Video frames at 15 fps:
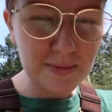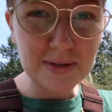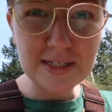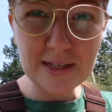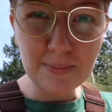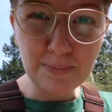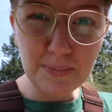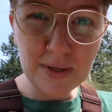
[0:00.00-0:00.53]
maybe
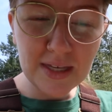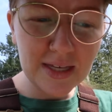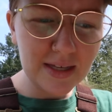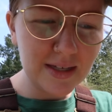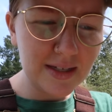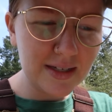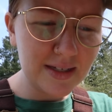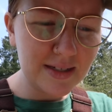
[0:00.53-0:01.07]
some
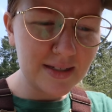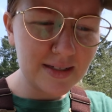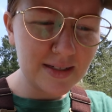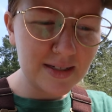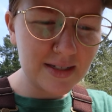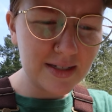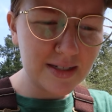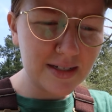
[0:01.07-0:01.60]

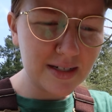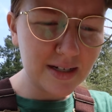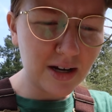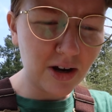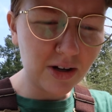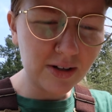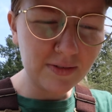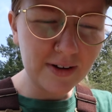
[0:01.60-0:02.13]
peas,
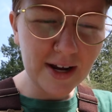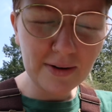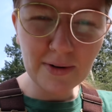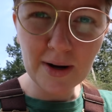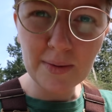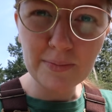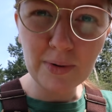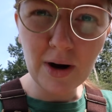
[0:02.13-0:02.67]

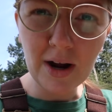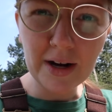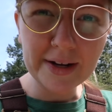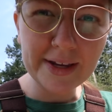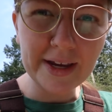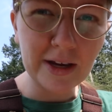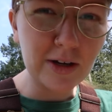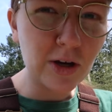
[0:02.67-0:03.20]
cauliflower and
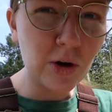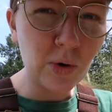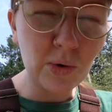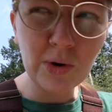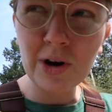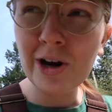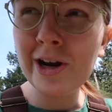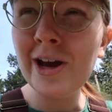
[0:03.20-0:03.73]
broccoli and
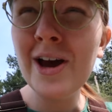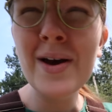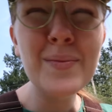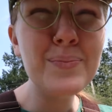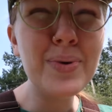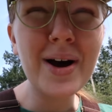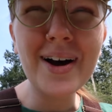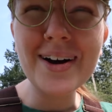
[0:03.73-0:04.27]
corn
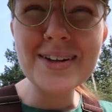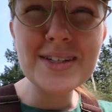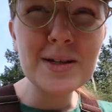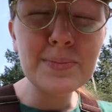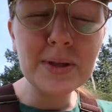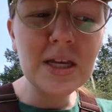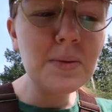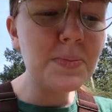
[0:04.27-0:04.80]

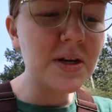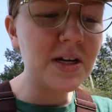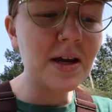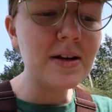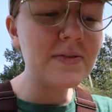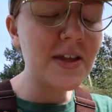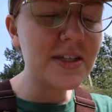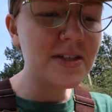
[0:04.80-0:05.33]
possibly, but
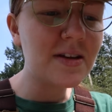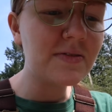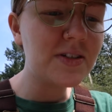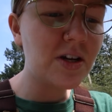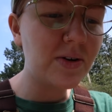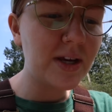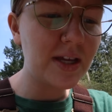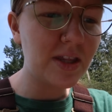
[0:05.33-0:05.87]
none of that stuff's
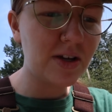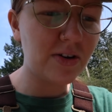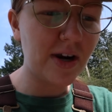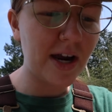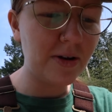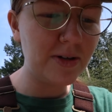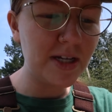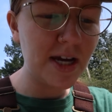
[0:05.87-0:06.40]
going in the
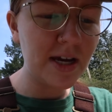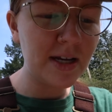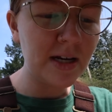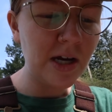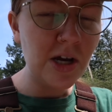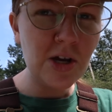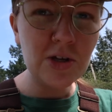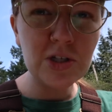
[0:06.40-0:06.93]
ground yet.
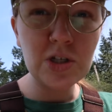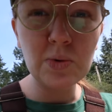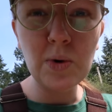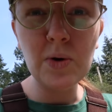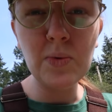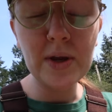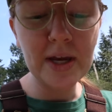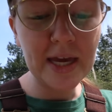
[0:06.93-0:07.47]
So
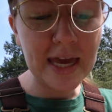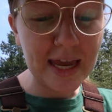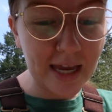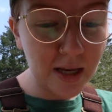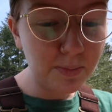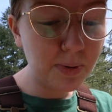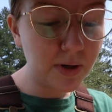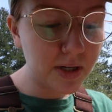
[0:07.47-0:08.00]
what we
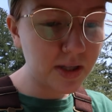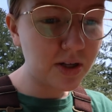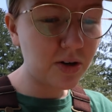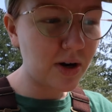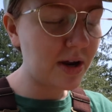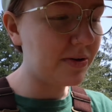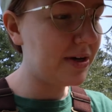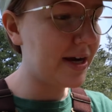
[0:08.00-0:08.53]
can put in the
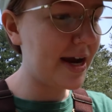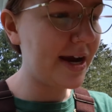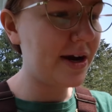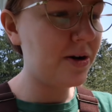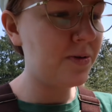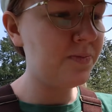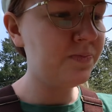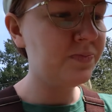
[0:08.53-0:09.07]
ground
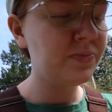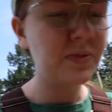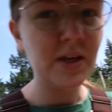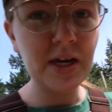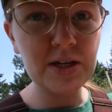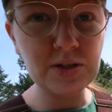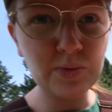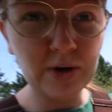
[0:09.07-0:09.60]
now
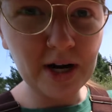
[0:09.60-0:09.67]
is